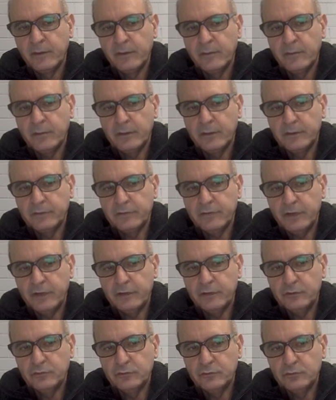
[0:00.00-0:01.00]
But if I
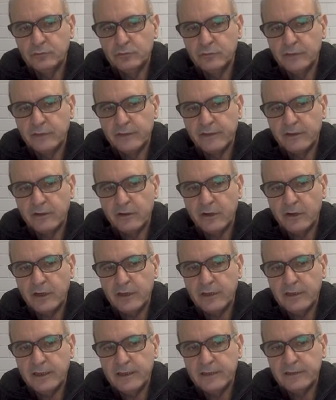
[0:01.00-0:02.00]
do to the right
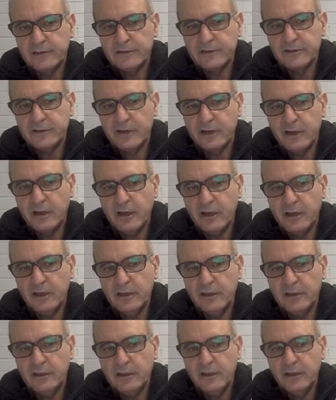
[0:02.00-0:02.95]
hand side,